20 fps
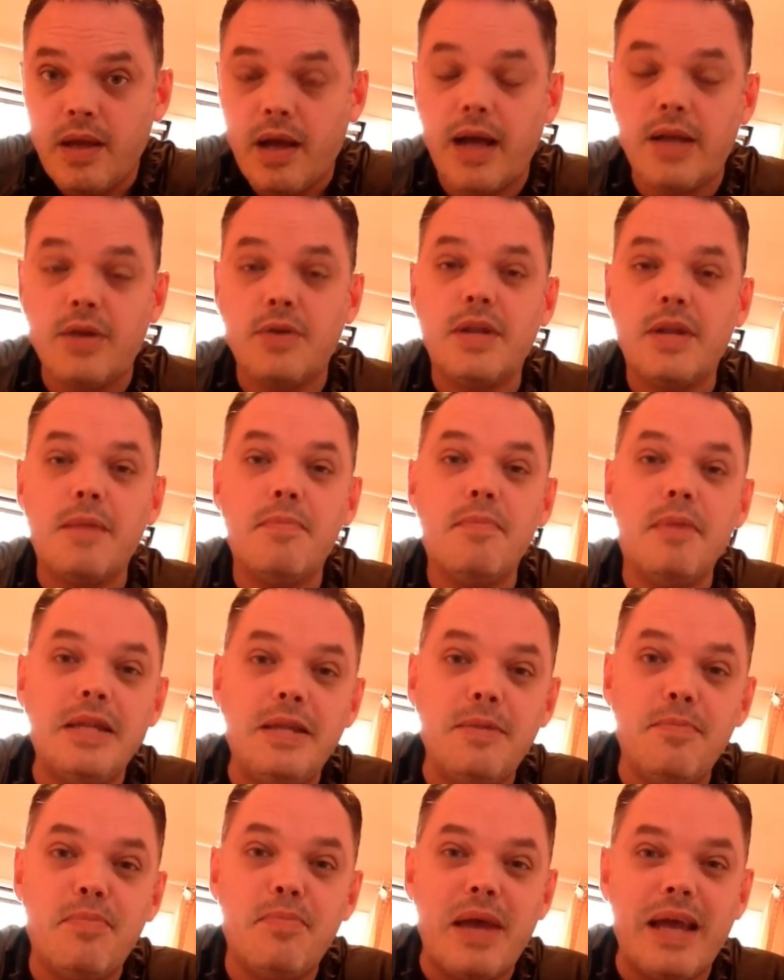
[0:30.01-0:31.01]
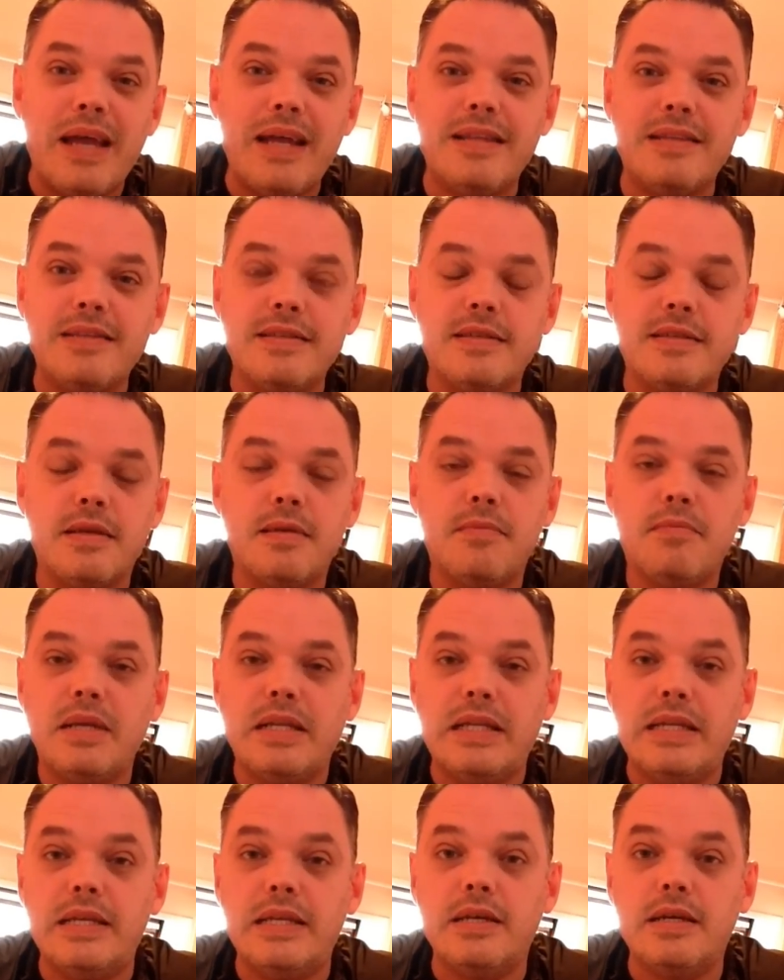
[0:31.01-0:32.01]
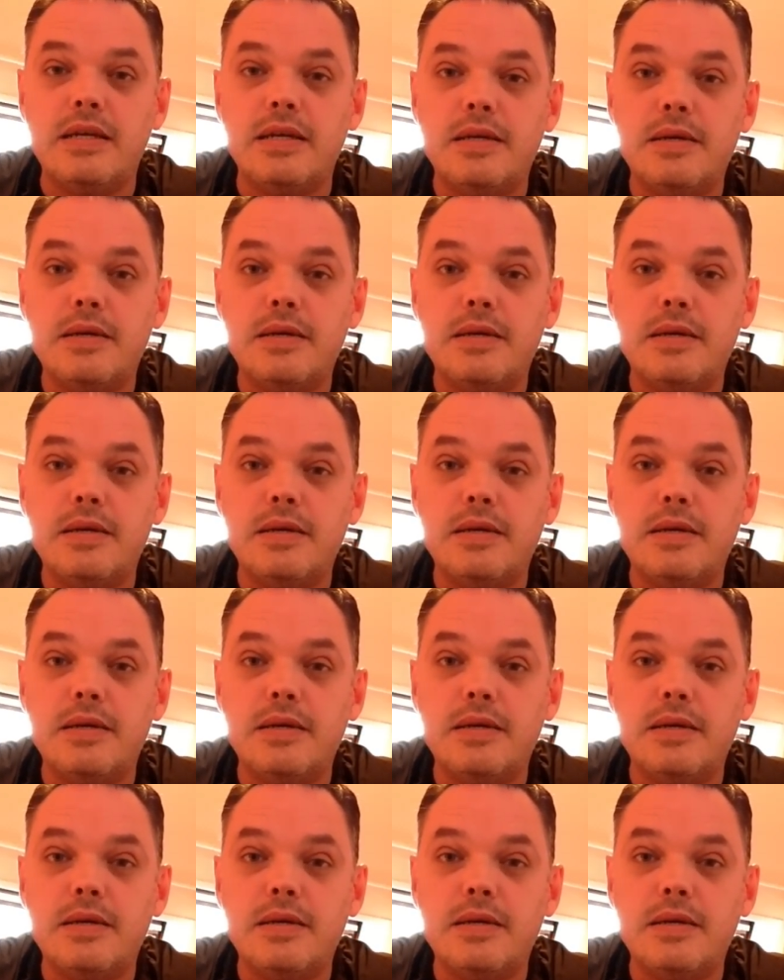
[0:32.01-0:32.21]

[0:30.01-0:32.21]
I know that many bands, many